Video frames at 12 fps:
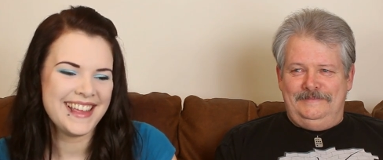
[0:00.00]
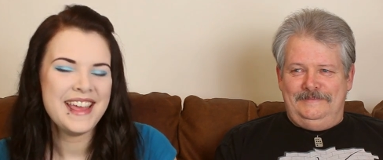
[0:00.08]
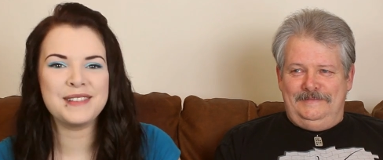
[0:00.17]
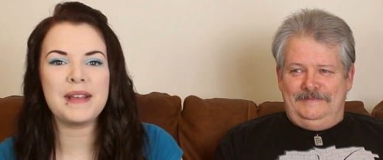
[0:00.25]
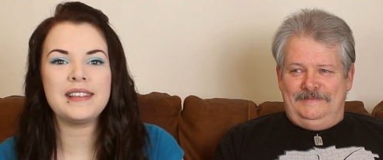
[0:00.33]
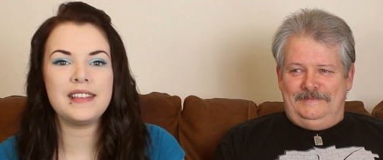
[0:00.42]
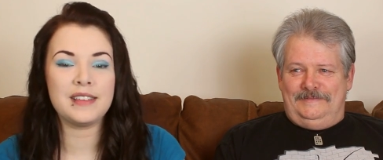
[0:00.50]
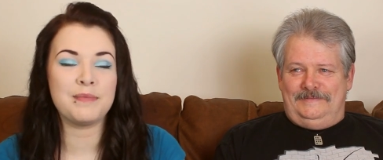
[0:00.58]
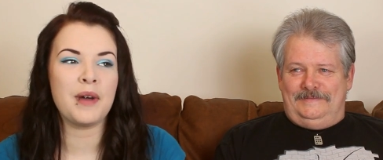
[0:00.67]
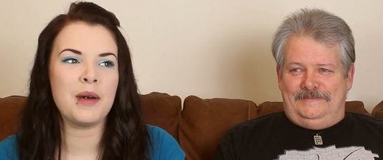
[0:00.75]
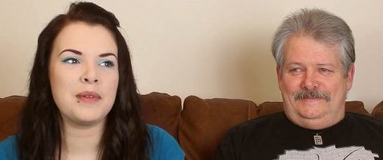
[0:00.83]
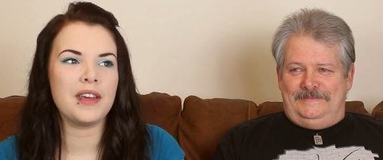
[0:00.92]
Speaker 1: So basically it's
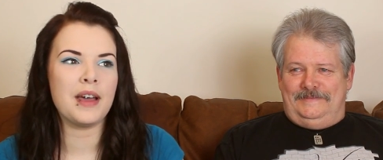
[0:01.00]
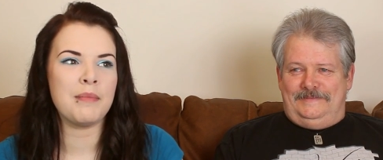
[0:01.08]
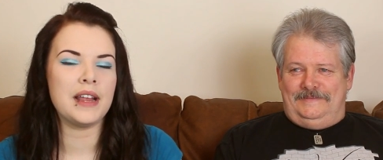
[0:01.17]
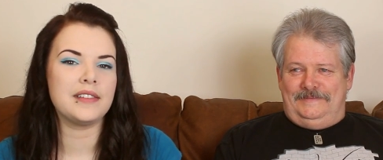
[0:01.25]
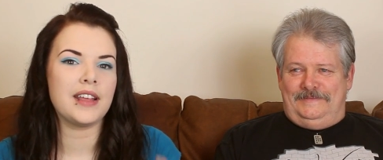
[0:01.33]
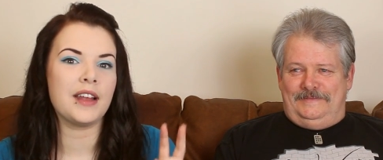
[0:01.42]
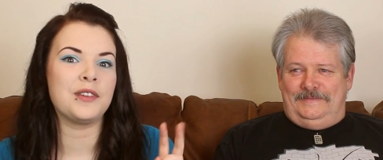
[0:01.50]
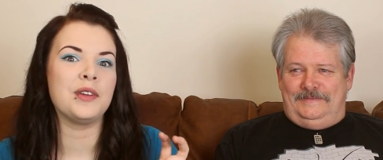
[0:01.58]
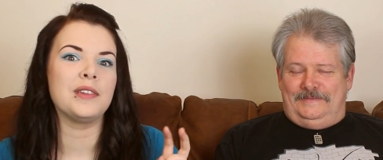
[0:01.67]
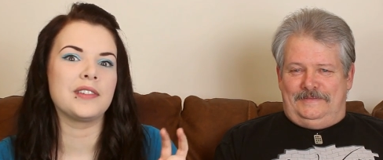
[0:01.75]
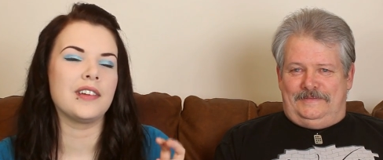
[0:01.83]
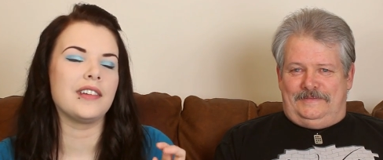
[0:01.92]
Barbie that I made
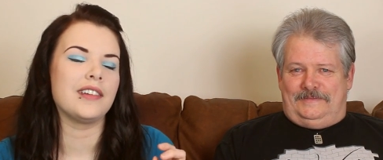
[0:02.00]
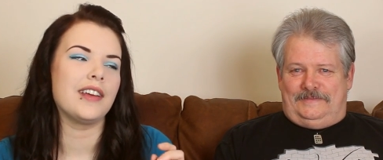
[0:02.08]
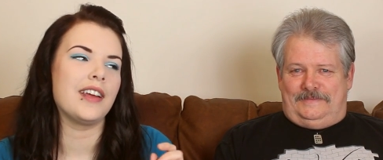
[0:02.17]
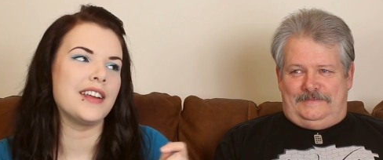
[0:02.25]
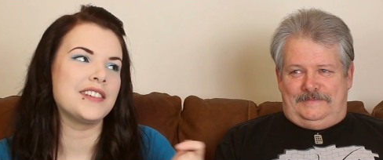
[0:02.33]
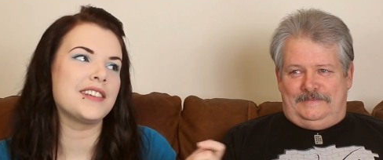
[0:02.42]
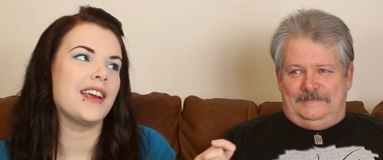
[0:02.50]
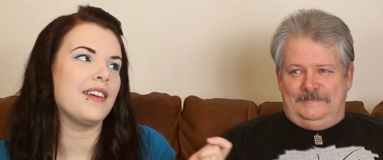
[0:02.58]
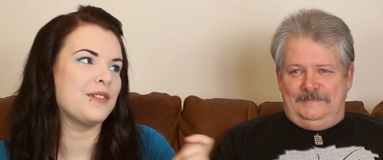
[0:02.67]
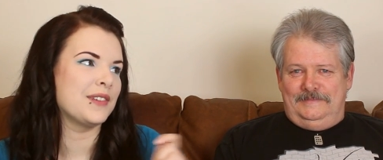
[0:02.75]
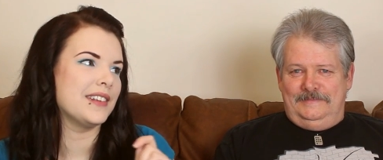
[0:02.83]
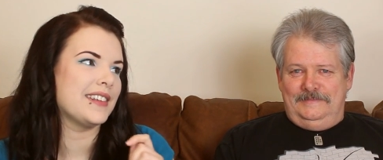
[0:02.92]
tattoos on and I
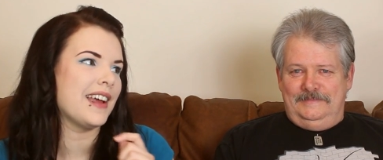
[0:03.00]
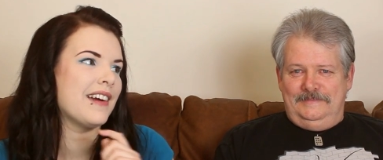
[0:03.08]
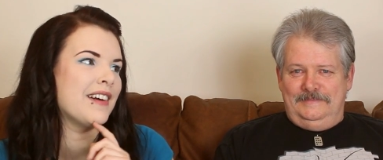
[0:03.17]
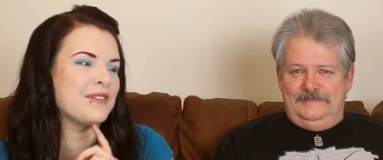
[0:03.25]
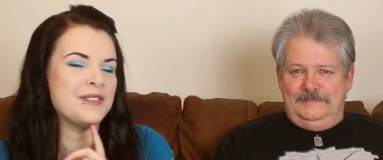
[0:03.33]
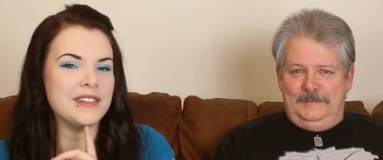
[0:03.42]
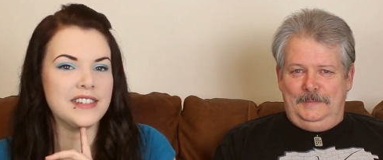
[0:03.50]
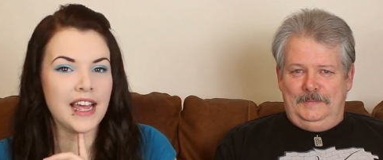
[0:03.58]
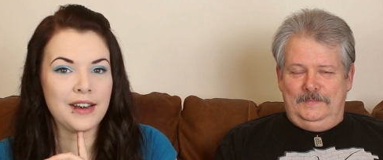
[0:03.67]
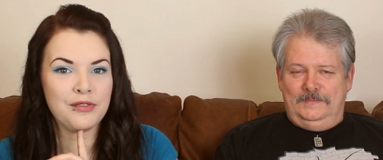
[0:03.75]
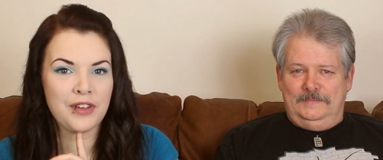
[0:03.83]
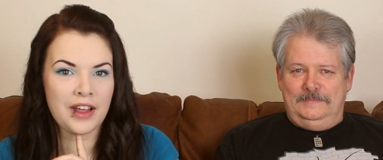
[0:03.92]
shaved all its hair off and
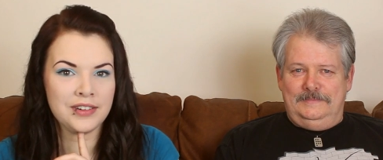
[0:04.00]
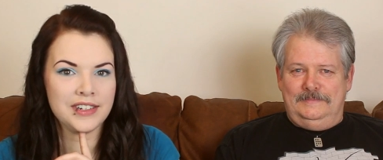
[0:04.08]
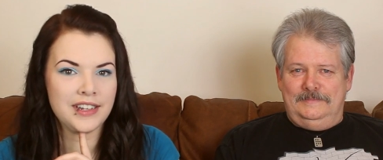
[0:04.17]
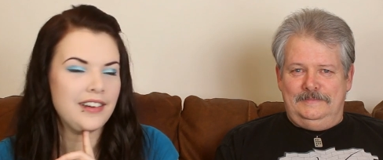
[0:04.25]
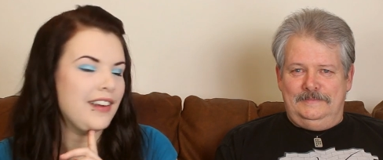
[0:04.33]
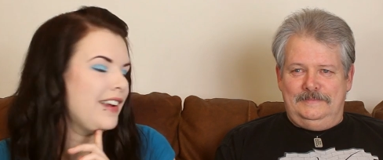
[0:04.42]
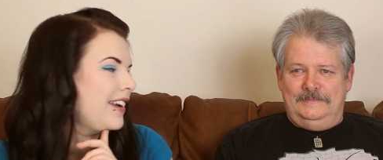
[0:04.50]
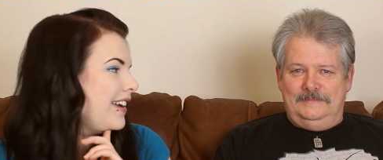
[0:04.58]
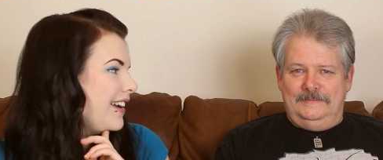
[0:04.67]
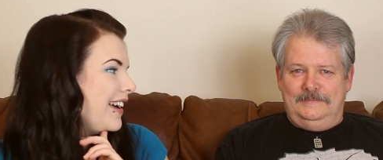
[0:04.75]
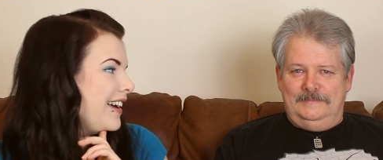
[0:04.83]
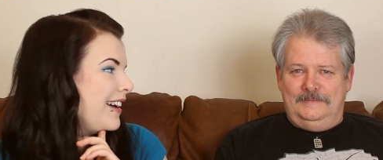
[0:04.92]
Dad found it.
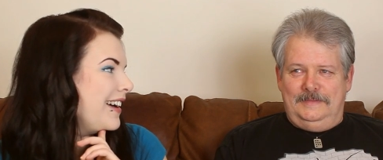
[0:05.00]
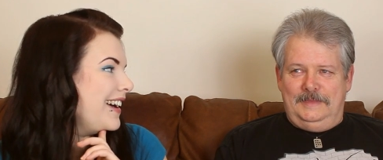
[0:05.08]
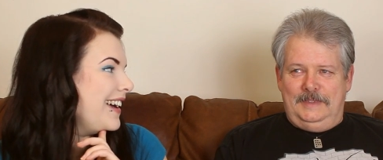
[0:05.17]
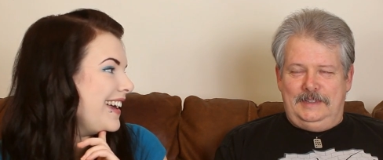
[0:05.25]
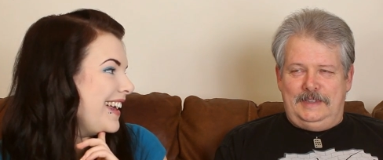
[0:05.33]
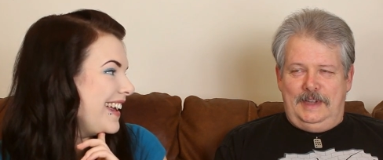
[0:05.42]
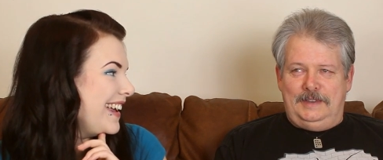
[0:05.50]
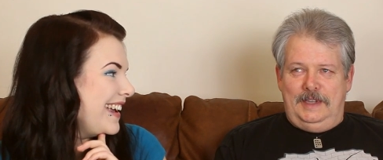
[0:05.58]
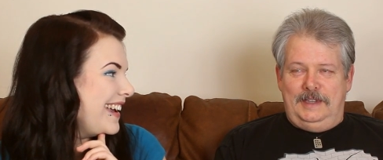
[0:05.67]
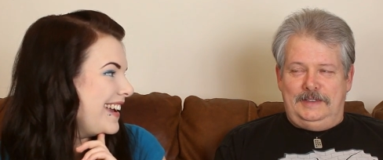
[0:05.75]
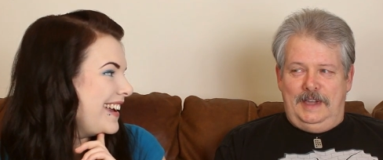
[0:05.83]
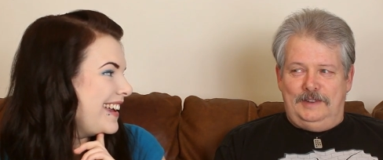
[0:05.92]

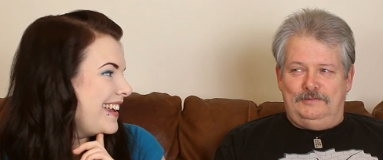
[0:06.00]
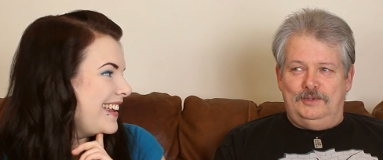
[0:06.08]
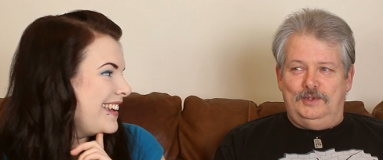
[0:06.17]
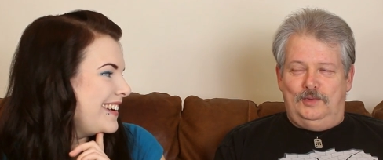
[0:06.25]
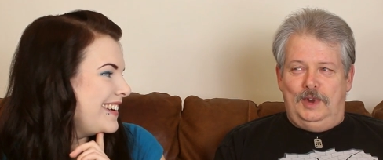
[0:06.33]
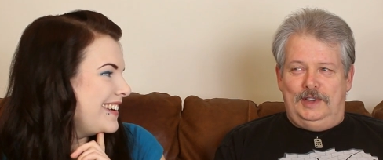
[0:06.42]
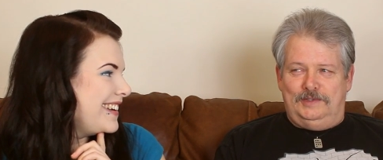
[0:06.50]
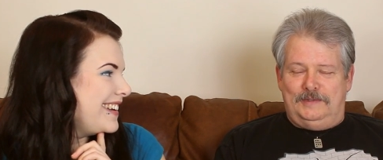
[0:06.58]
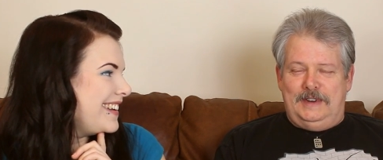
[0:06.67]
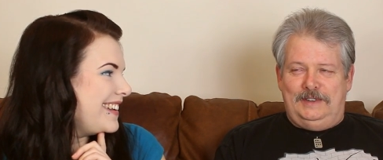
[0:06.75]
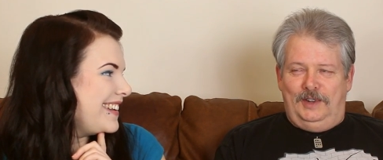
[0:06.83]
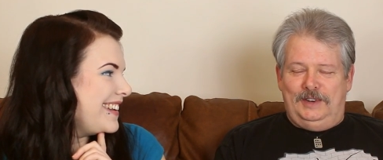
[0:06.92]
Speaker 2: It had rude words
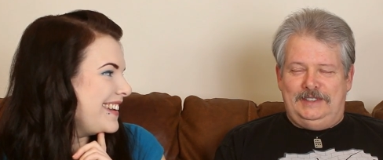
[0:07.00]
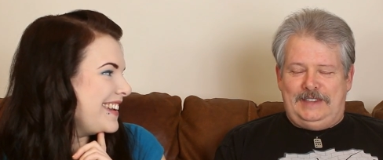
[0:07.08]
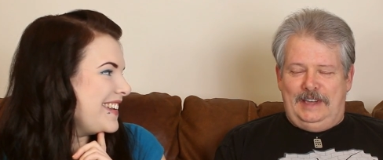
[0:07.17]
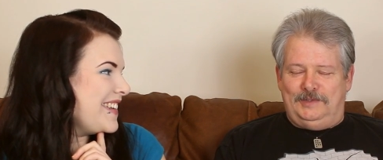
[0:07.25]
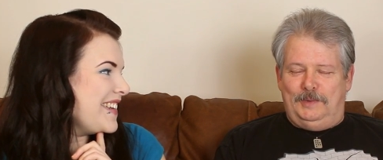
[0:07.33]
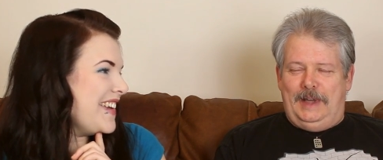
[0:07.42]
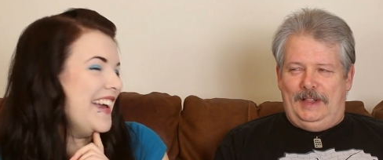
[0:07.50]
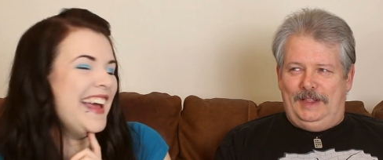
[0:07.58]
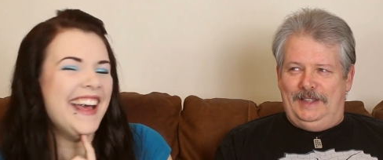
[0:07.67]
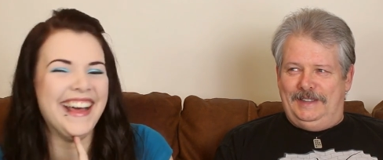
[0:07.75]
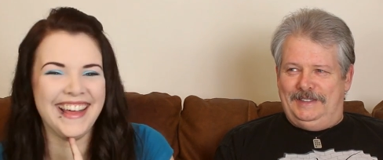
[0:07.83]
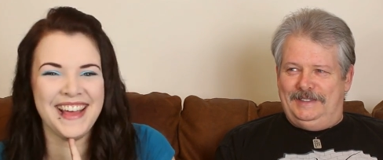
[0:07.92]
written on it as well.
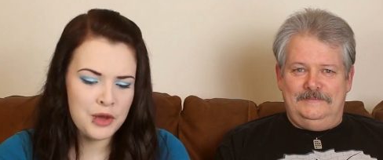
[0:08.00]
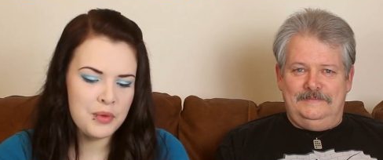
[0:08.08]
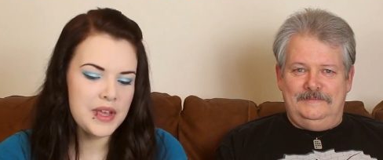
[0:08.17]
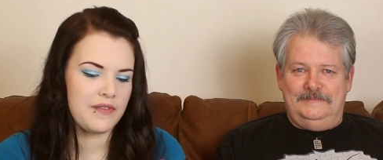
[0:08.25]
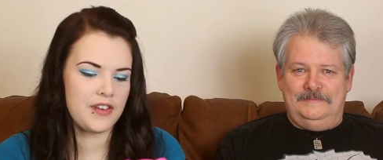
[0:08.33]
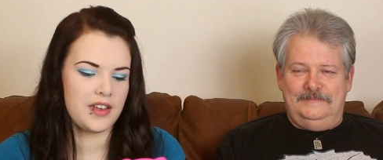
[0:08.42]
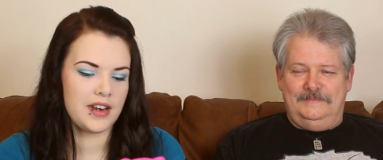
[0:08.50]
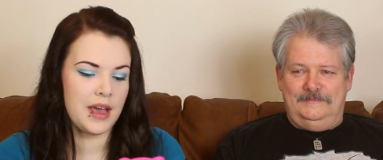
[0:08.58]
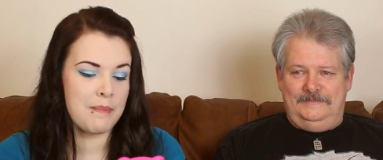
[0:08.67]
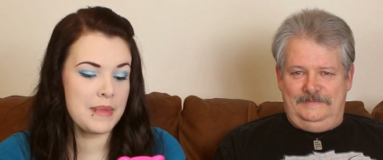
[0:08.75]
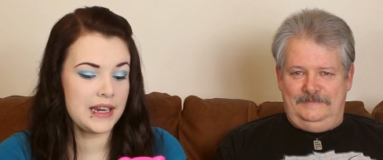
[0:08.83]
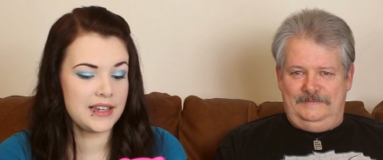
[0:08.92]
Speaker 1: If you were given
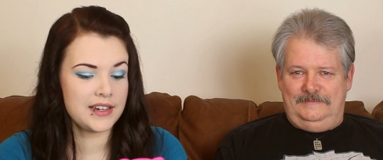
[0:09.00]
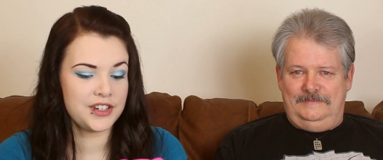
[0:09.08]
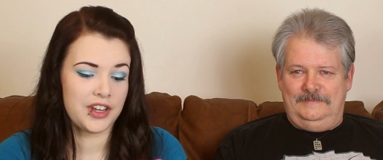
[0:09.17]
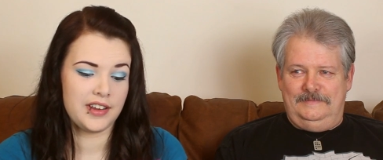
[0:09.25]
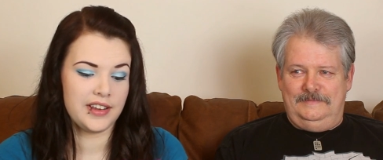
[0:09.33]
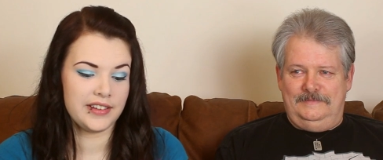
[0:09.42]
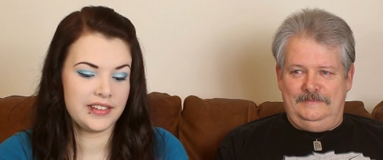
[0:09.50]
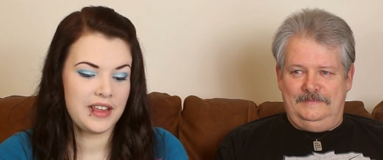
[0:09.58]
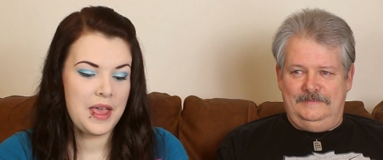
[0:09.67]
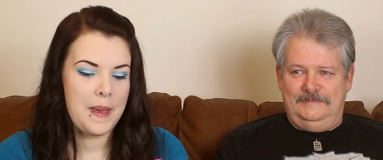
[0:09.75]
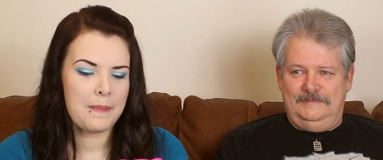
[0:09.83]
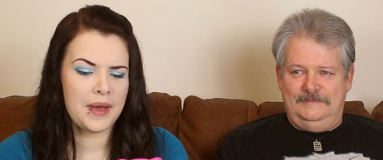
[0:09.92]
$1 million
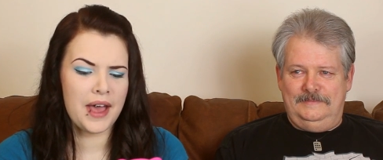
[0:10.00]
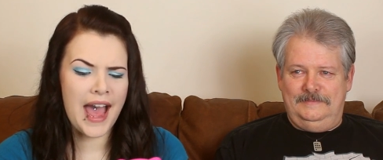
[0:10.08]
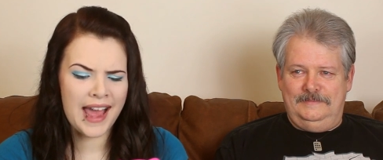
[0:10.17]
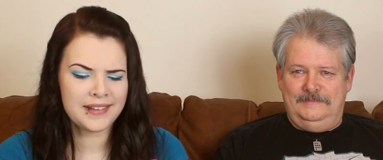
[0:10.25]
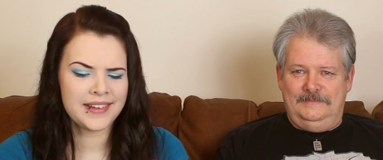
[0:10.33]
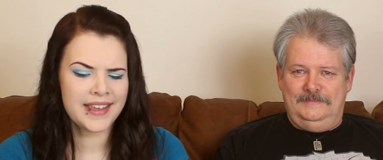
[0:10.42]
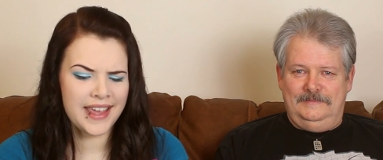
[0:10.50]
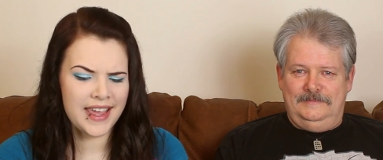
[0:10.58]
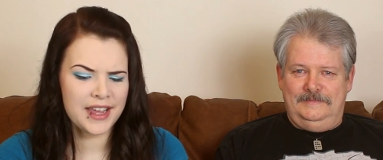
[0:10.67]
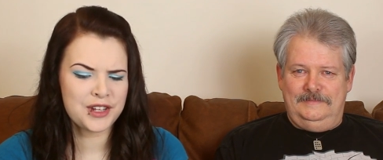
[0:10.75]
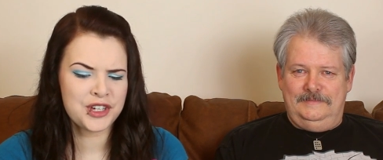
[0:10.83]
but had to kick